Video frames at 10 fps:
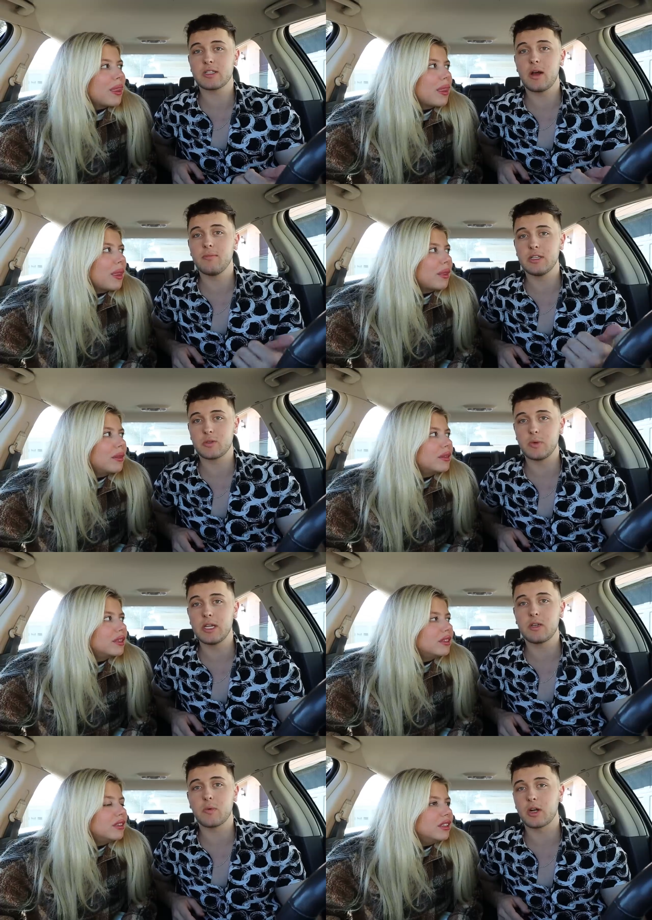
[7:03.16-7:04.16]
Speaker 1: some this
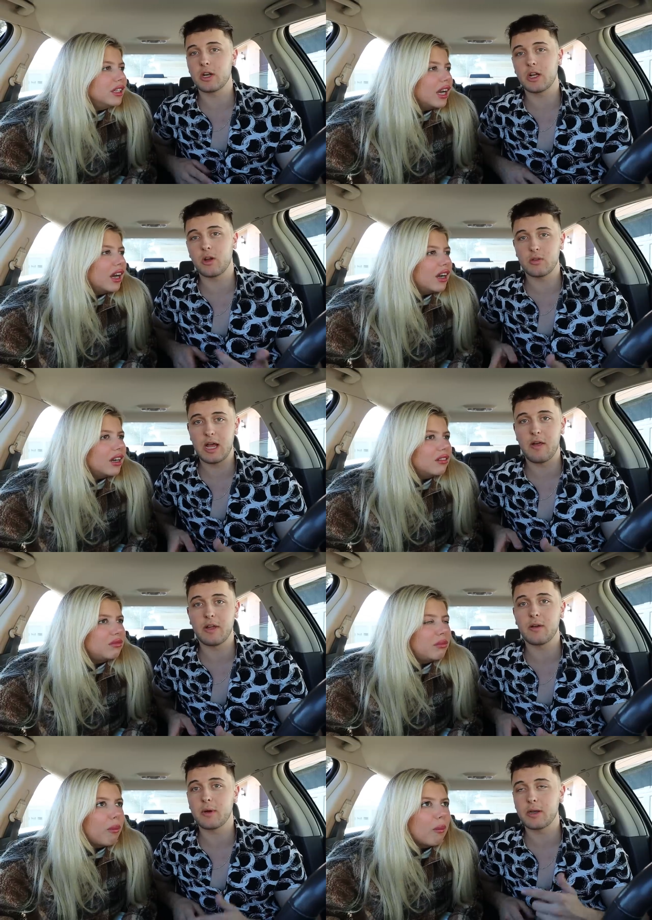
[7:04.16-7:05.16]
week. We're gonna yeah. go
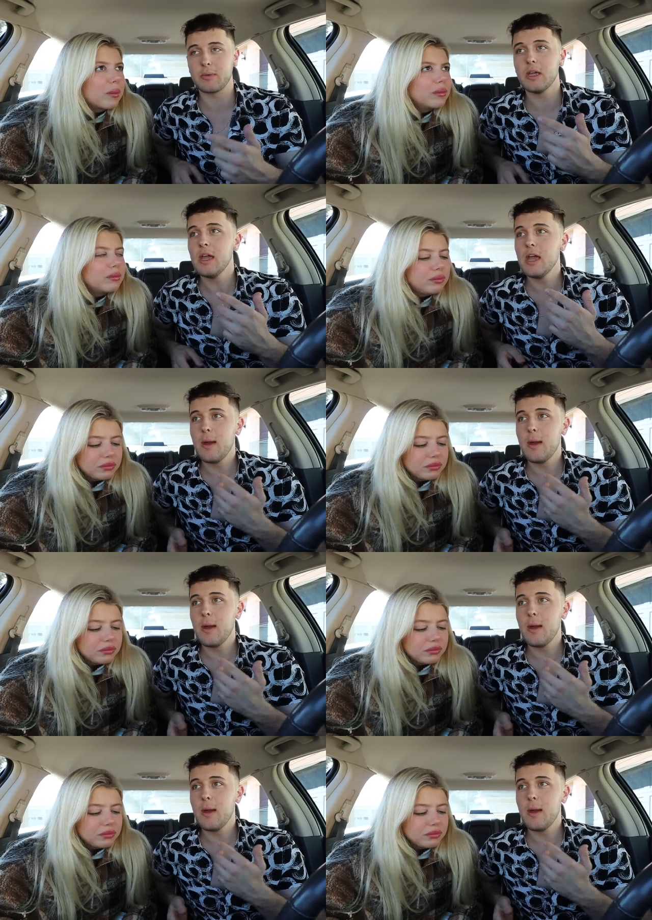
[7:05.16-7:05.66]
down there. We're gonna be